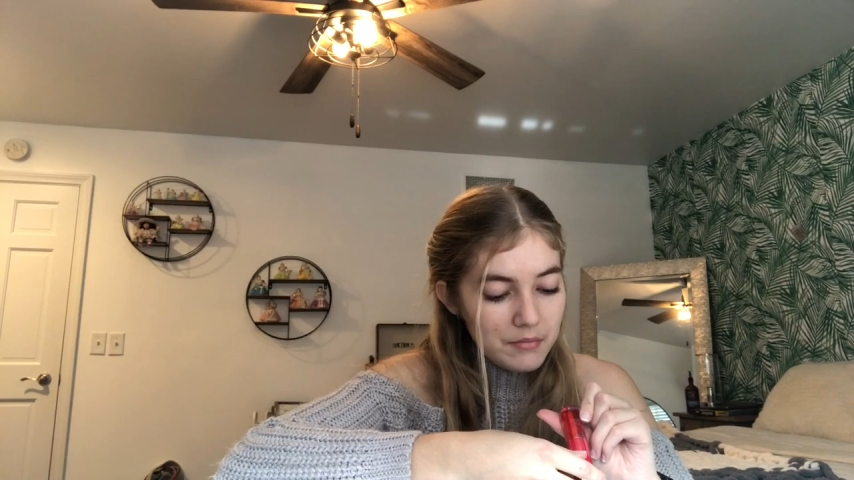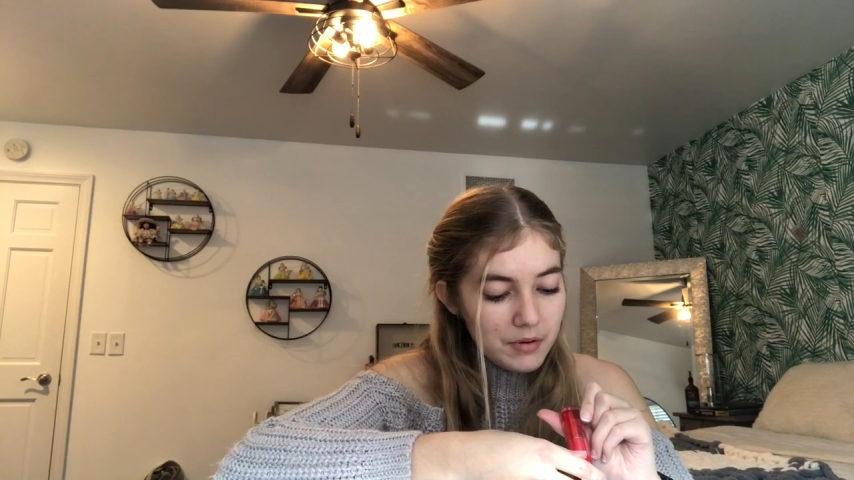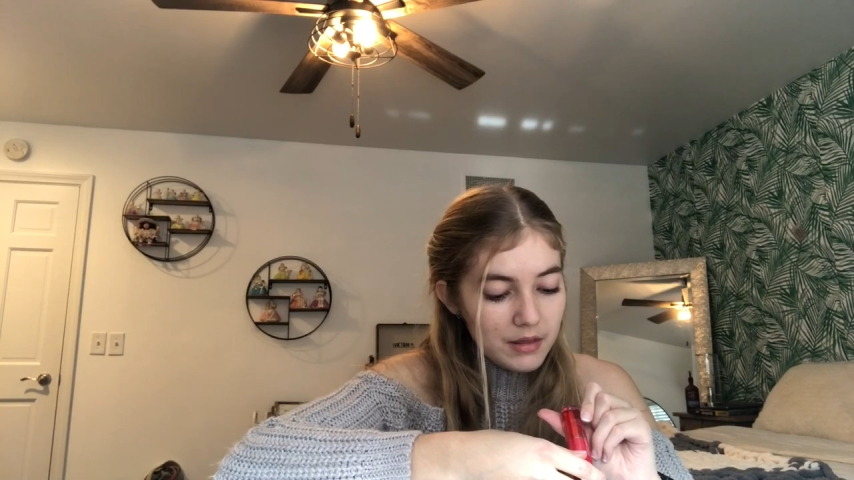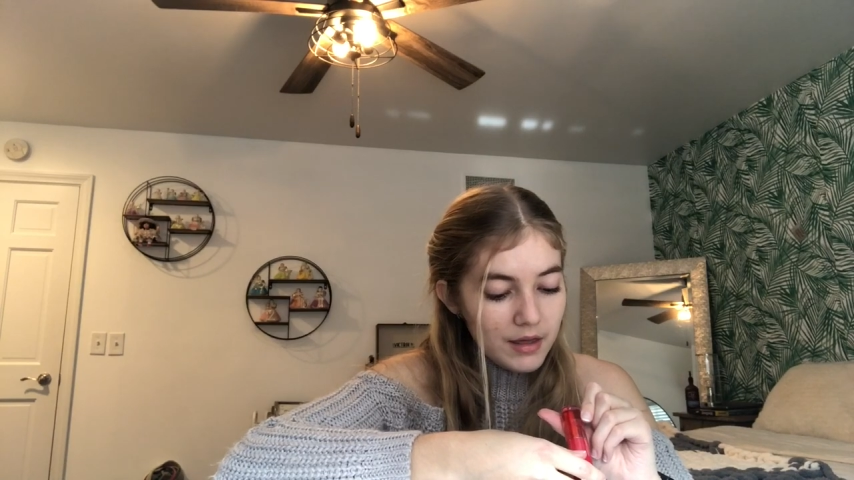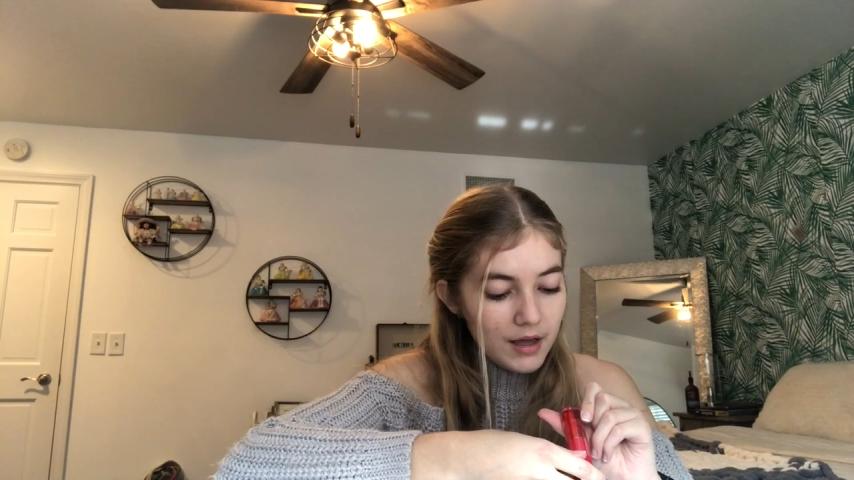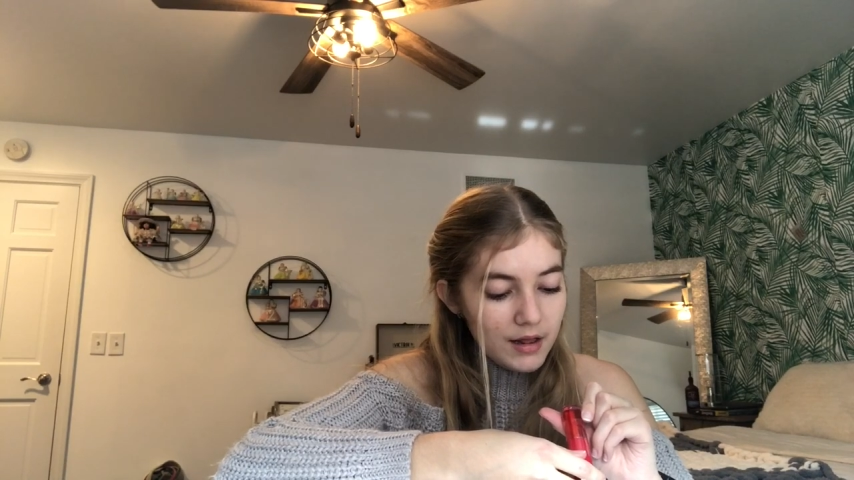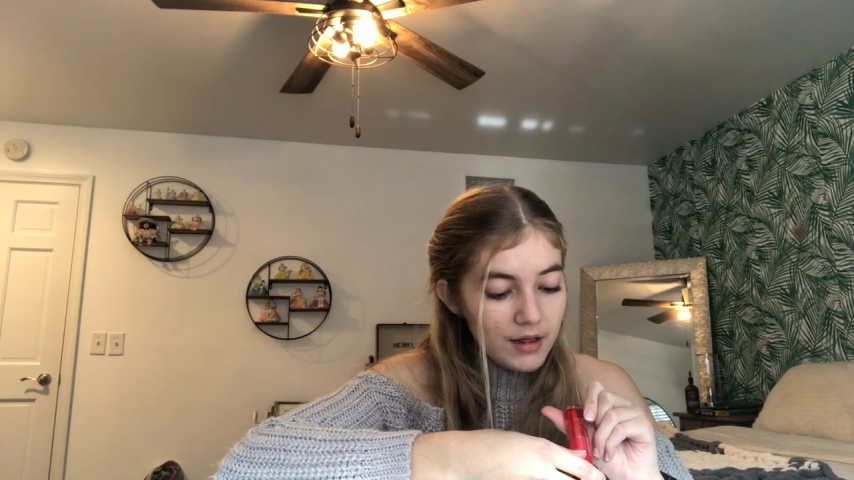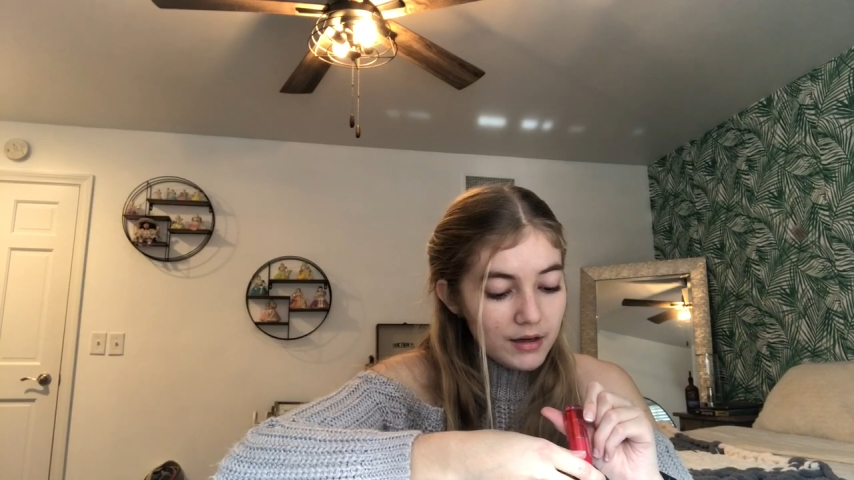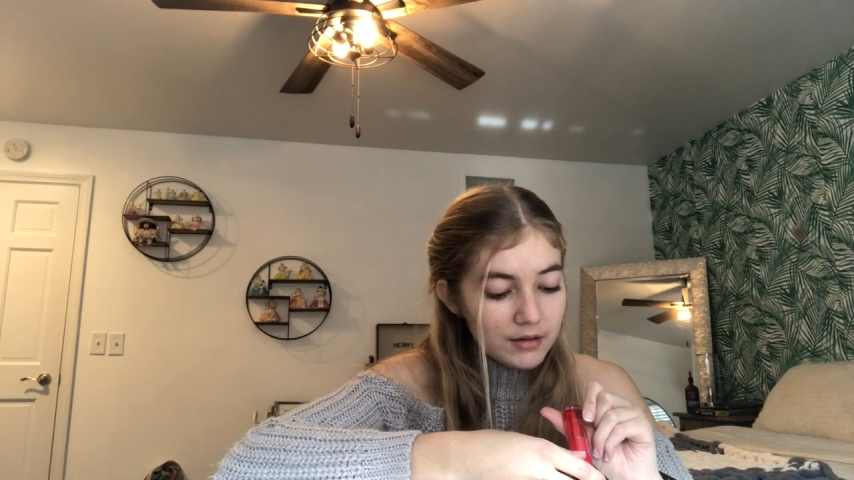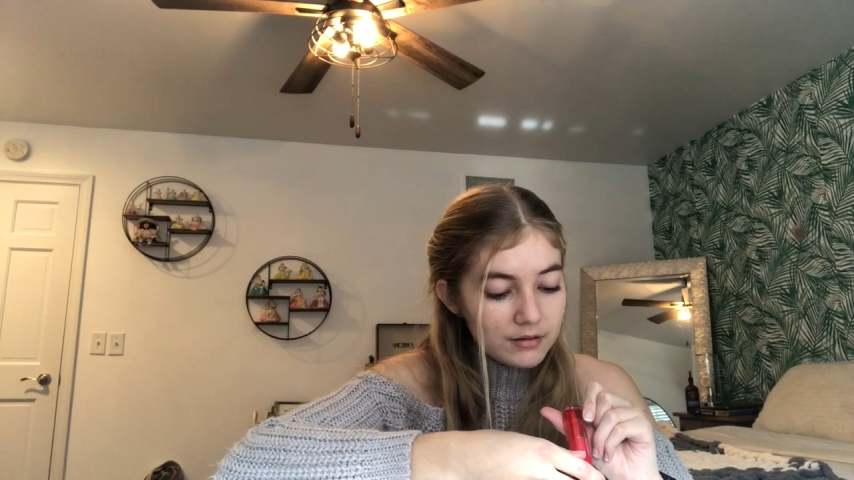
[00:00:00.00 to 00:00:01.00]
but that
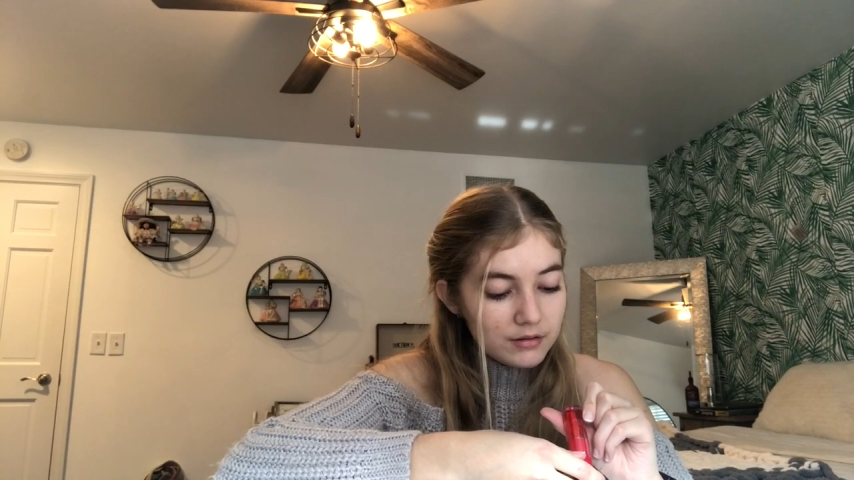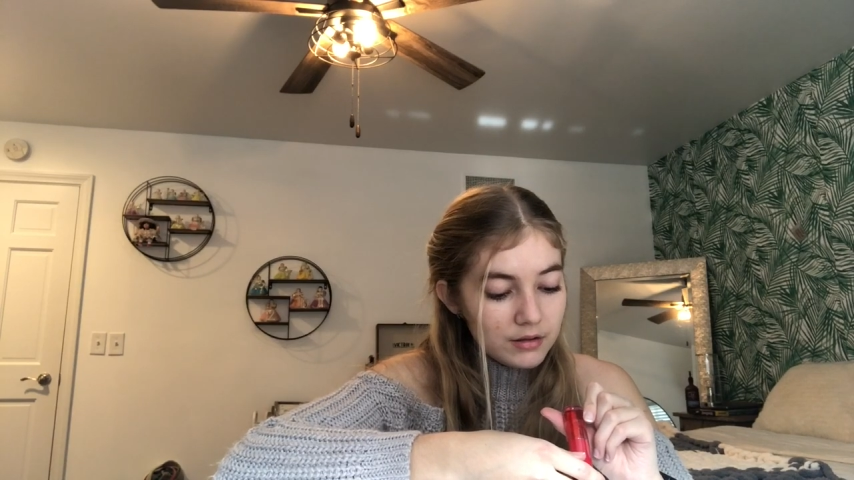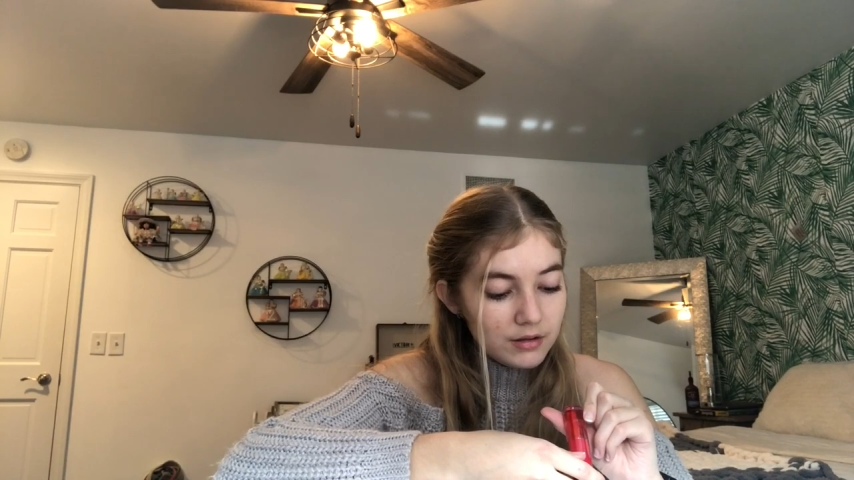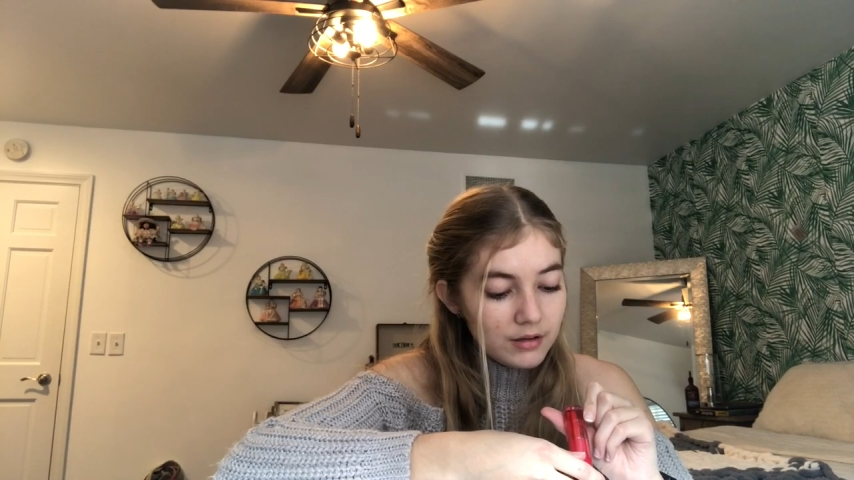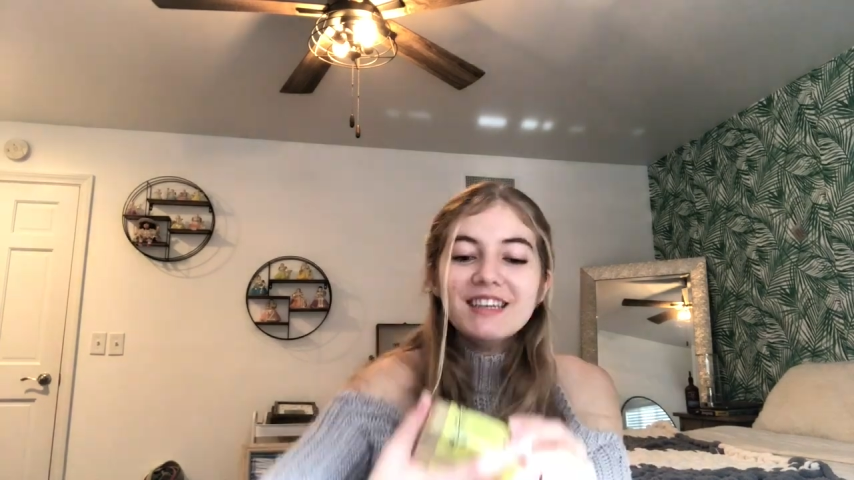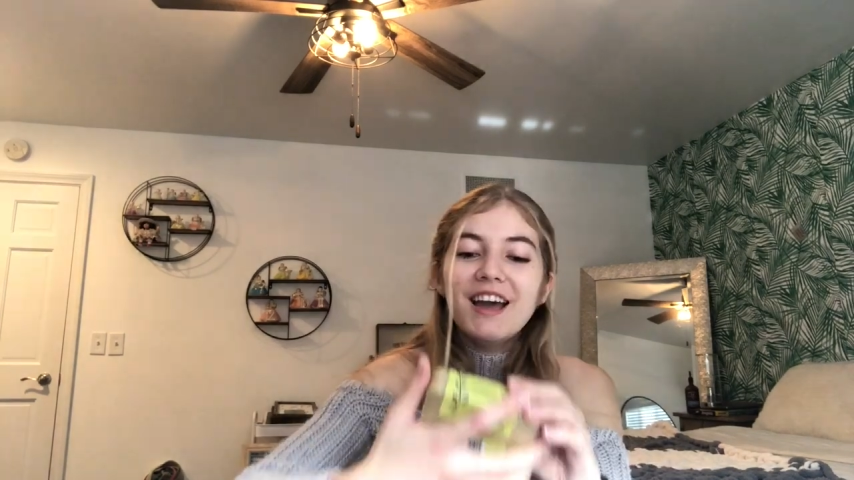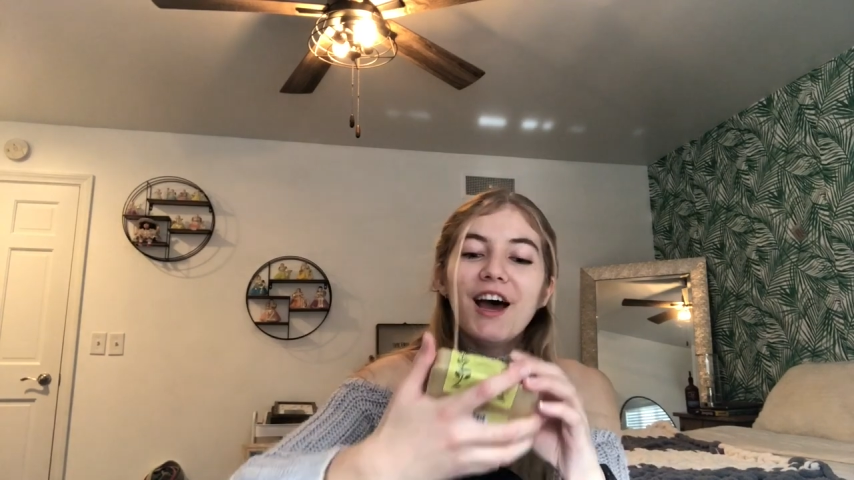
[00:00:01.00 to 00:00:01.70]
looks good